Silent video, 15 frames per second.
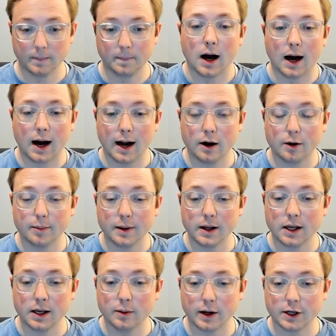A higher
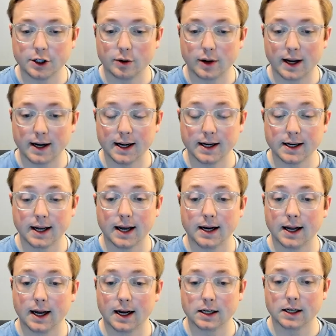PE ratio can indicate
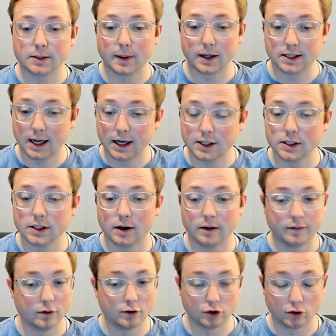expectations of
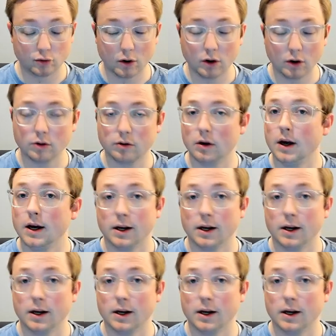future growth.